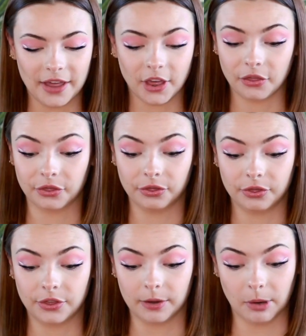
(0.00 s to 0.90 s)
I thought
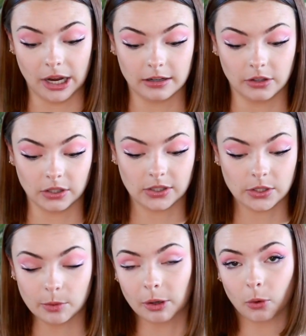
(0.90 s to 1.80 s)
their brand looked
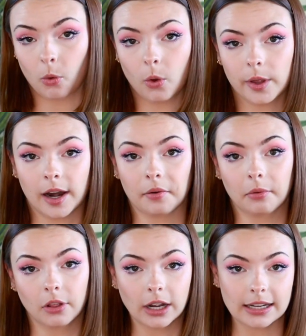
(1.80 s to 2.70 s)
super cool and I
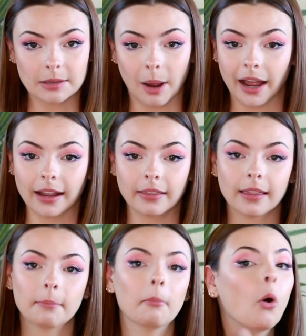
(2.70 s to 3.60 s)
will look into buying
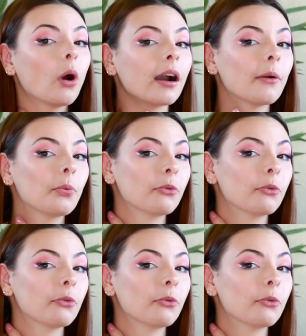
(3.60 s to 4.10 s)
more